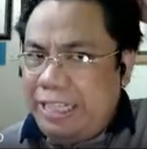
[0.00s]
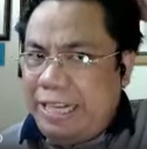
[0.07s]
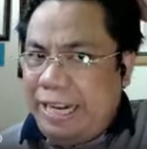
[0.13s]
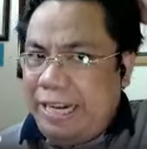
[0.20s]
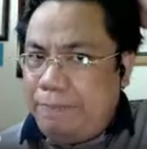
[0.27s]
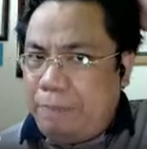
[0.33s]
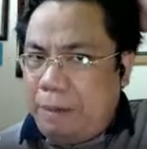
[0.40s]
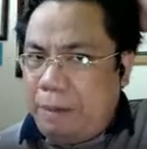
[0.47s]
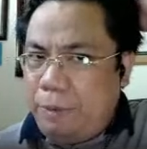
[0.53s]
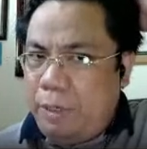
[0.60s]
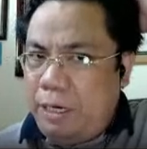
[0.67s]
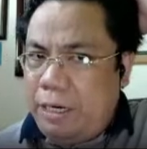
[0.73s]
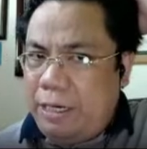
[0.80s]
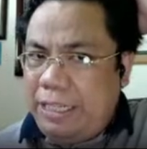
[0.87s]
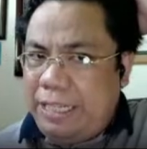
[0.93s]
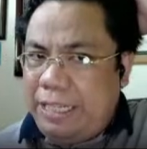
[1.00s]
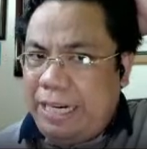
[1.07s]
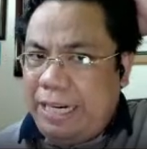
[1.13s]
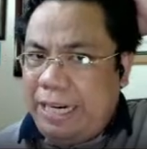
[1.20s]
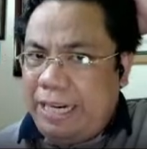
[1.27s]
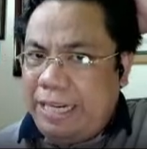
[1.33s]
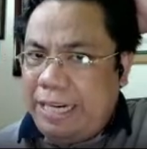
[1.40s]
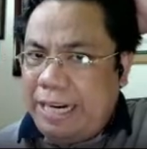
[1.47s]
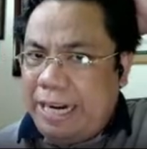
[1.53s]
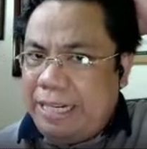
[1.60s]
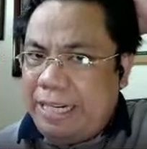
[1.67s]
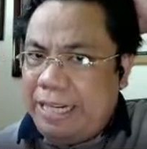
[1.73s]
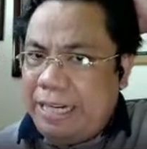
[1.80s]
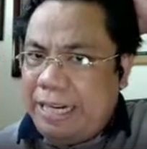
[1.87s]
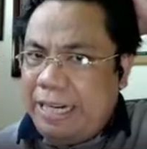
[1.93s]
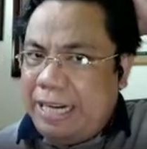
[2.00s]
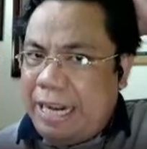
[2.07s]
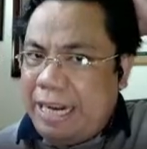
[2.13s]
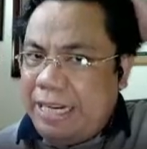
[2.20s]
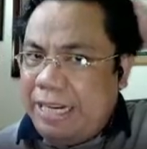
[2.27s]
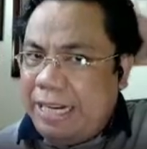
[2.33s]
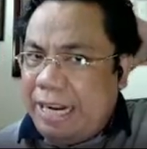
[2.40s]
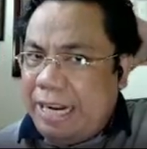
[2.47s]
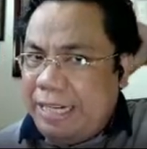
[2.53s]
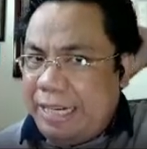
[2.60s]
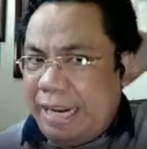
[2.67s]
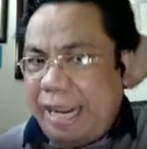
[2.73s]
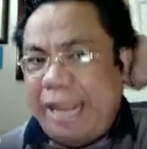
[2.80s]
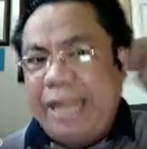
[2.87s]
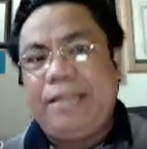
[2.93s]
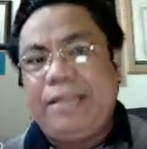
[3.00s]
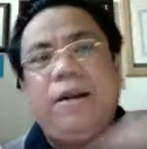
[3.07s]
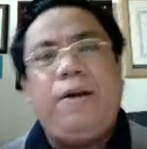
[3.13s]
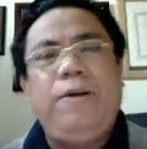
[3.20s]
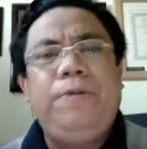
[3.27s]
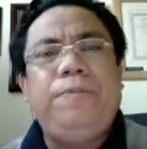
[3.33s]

gained popularity in 1998, no?